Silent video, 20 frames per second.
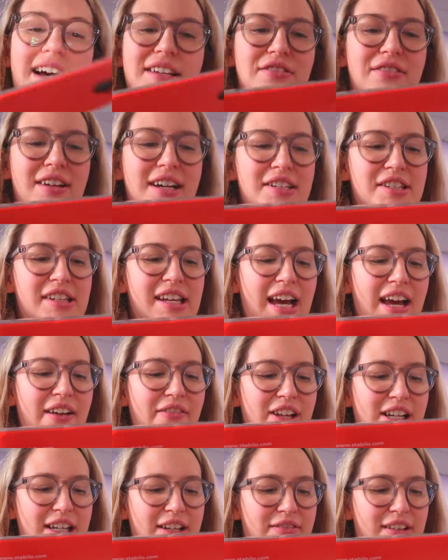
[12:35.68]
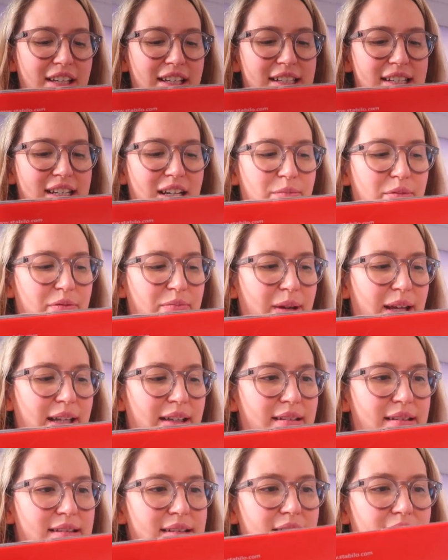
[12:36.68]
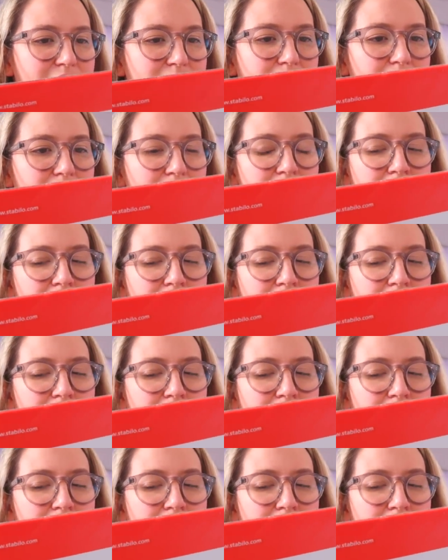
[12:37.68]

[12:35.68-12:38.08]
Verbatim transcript: I don't actually have any of these type of pens, so